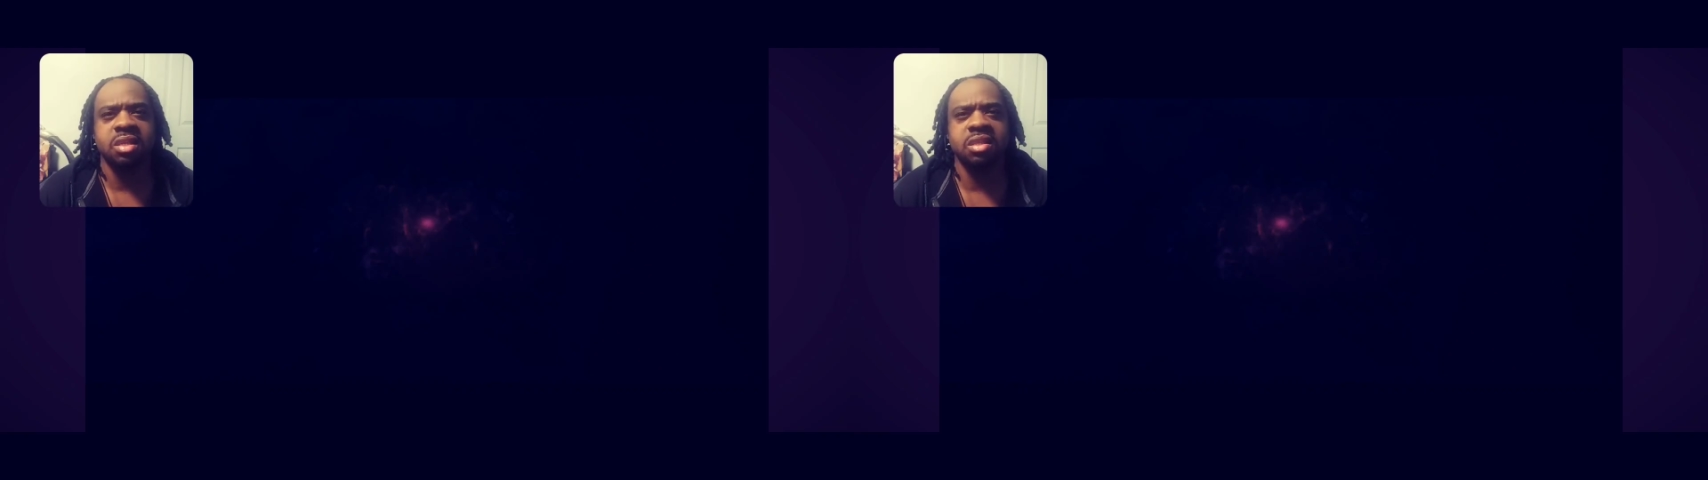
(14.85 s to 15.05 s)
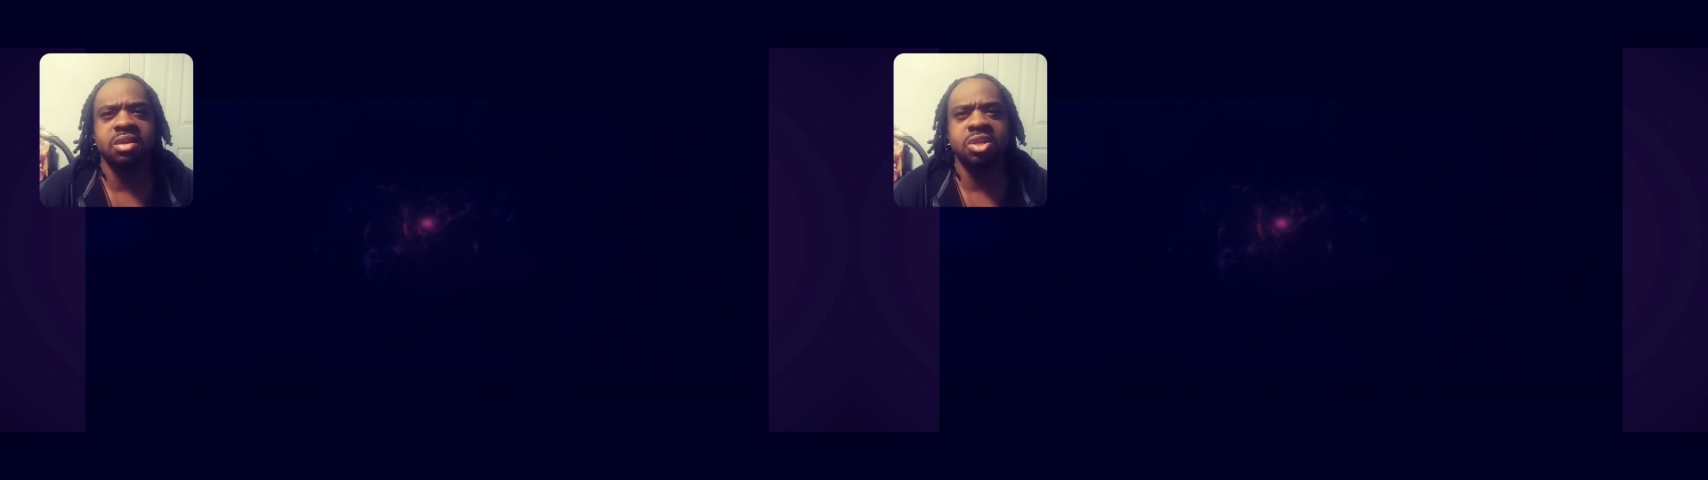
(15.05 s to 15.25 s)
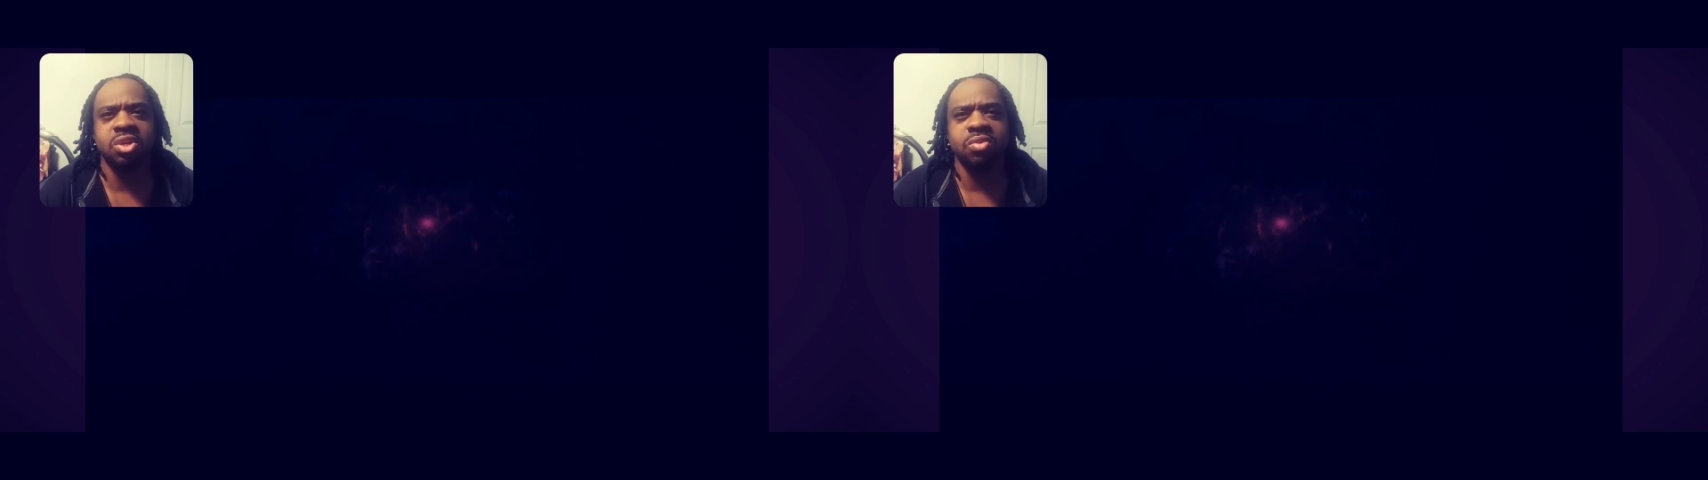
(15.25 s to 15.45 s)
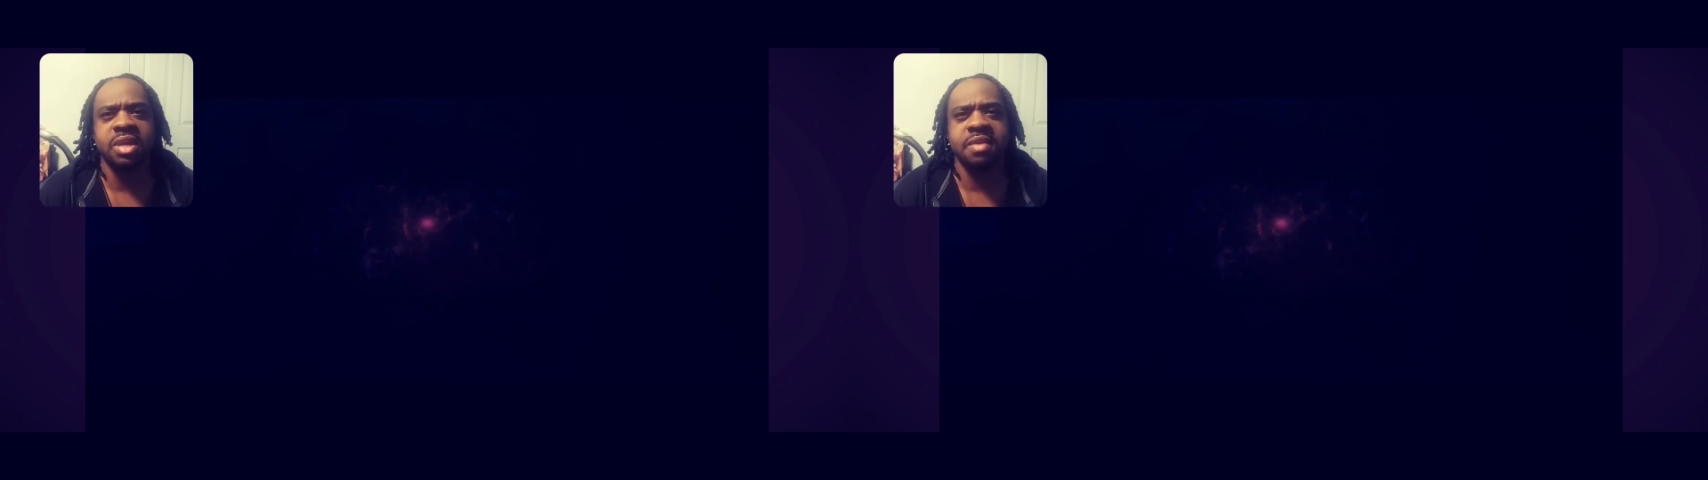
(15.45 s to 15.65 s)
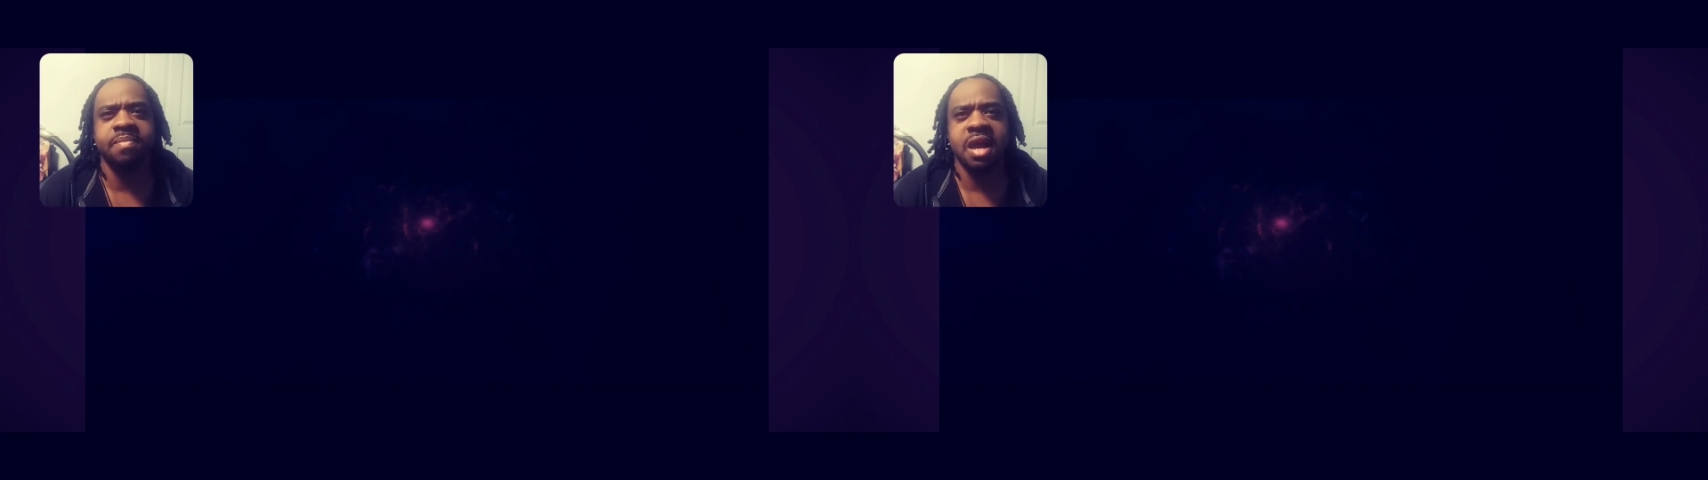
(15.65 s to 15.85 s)
The New
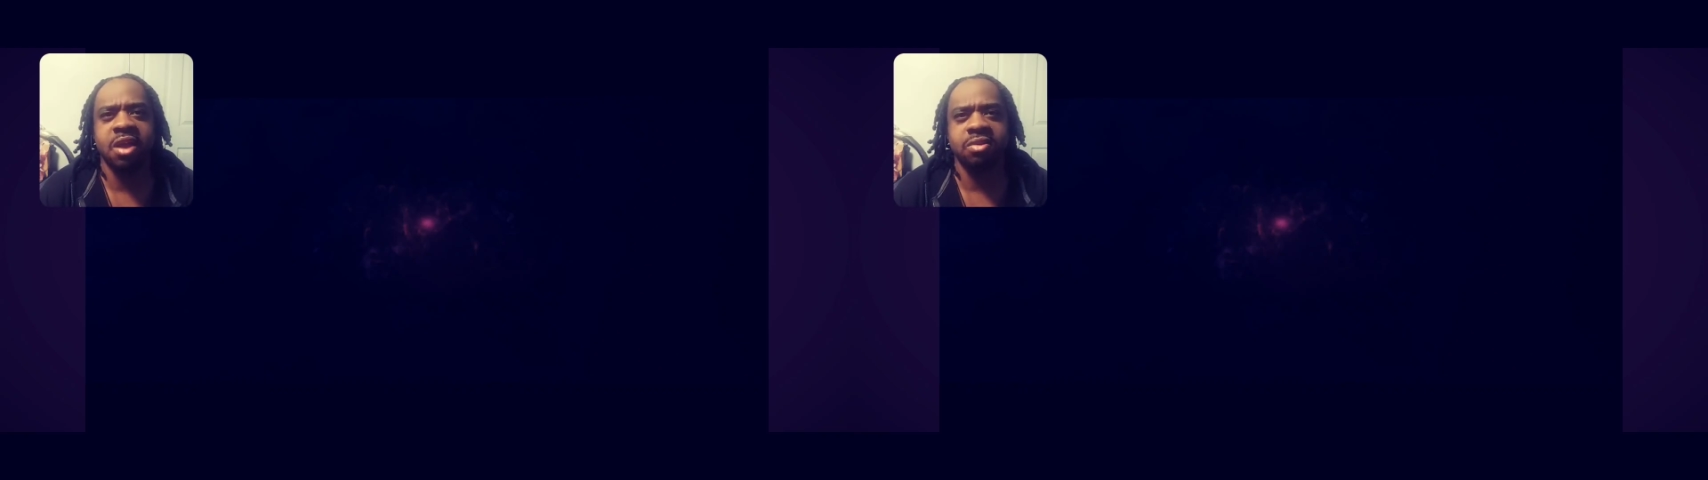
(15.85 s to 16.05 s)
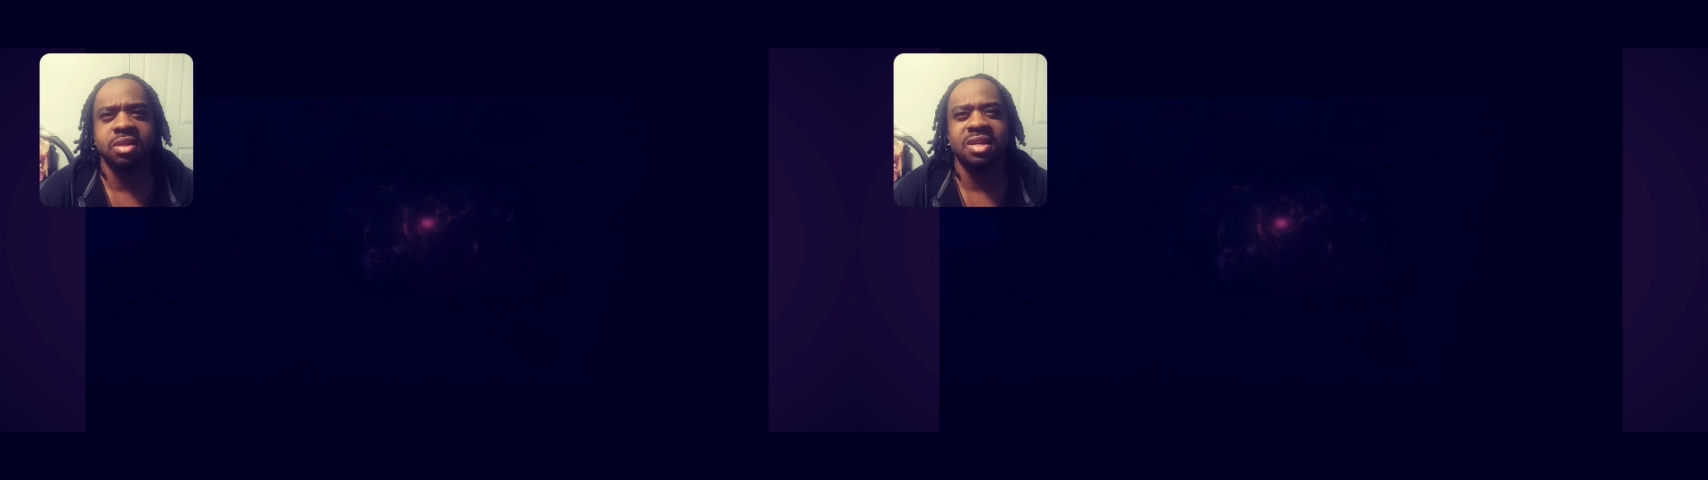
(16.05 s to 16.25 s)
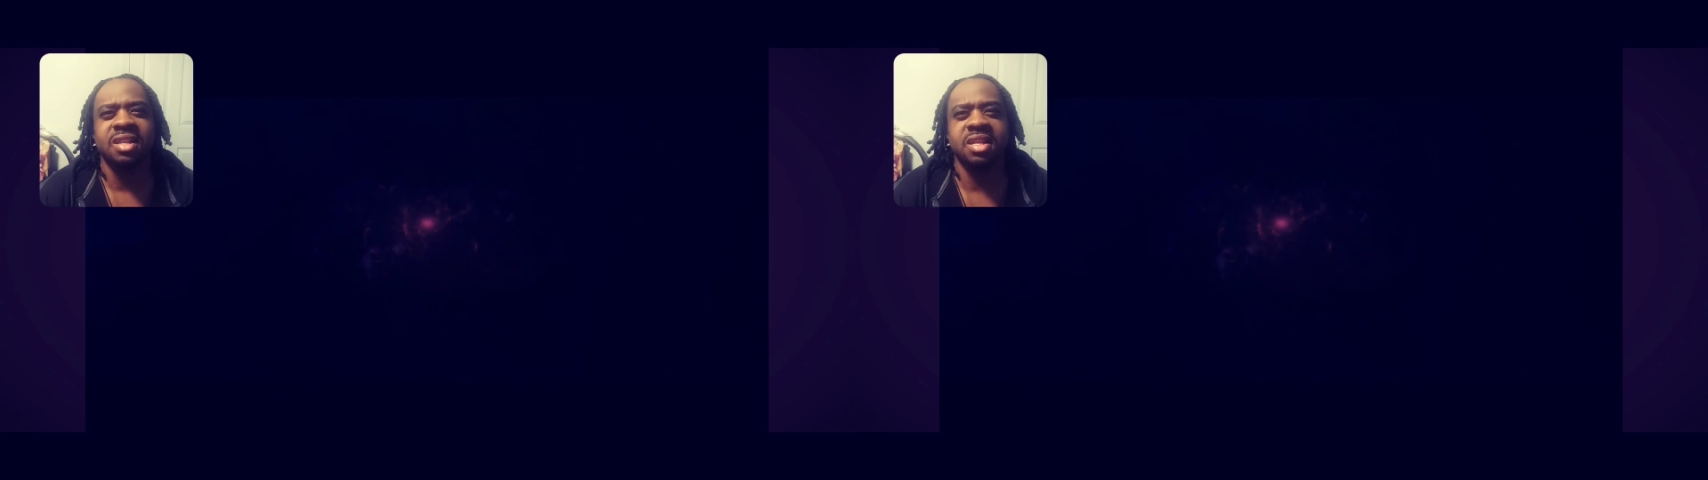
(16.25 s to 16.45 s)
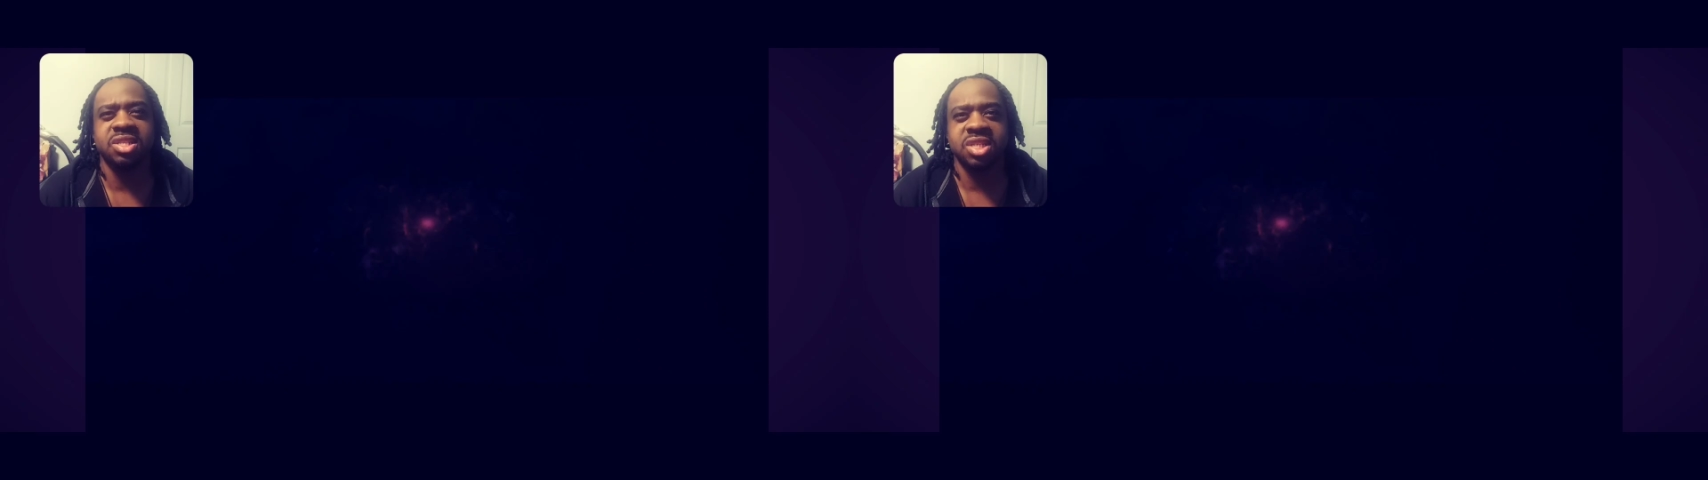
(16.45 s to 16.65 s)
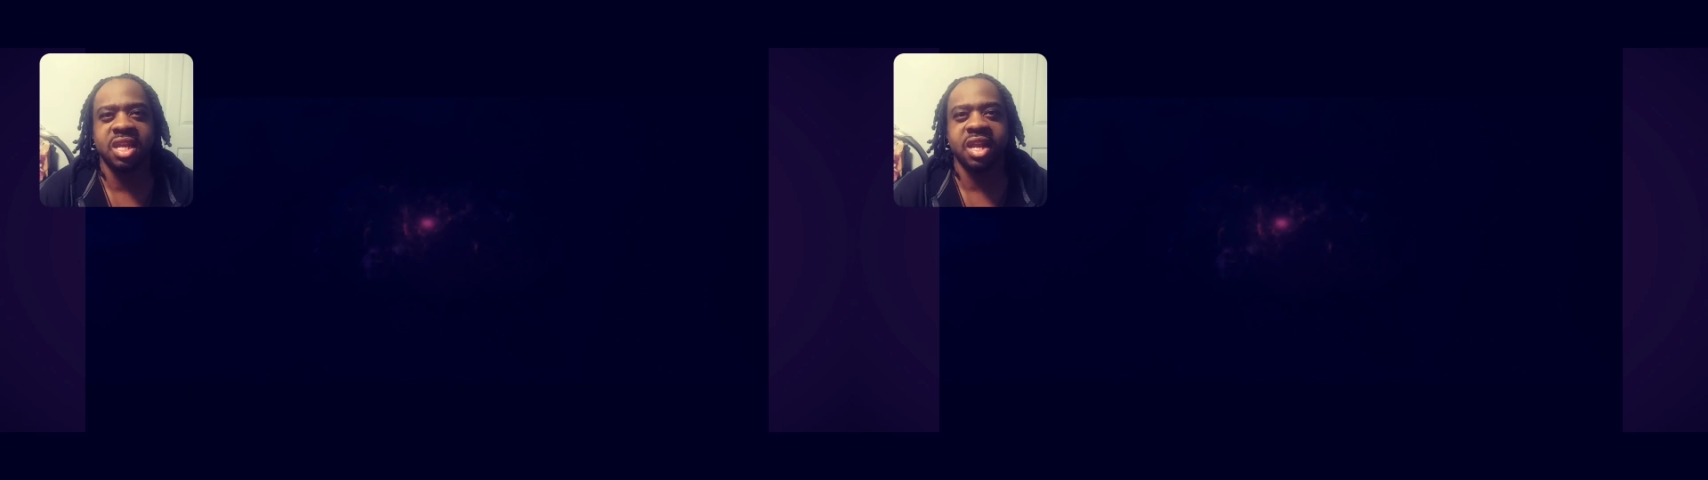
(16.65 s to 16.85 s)
Empire.
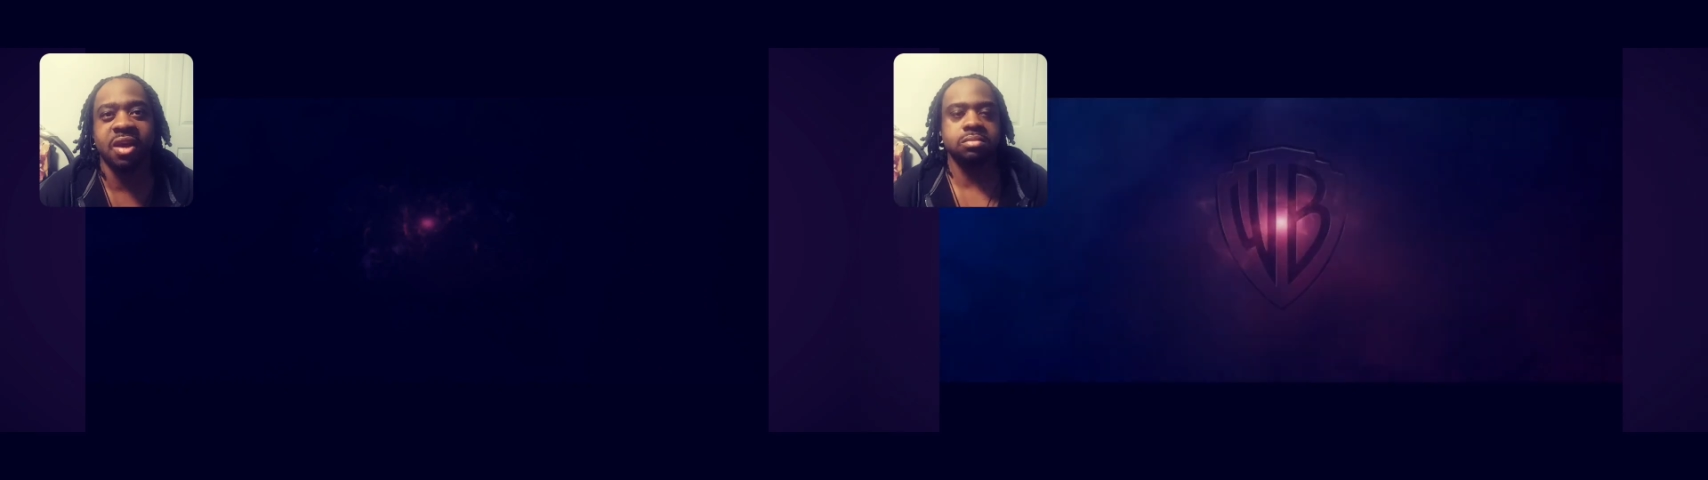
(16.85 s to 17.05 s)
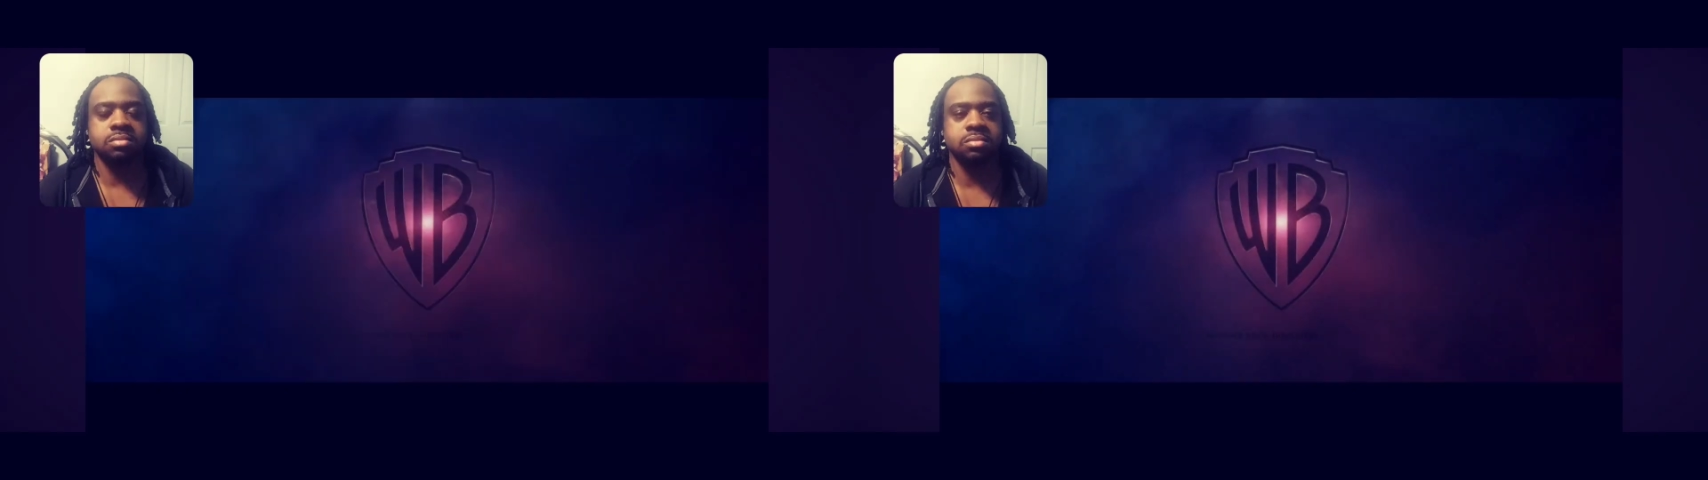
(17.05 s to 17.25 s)
Let's check it out.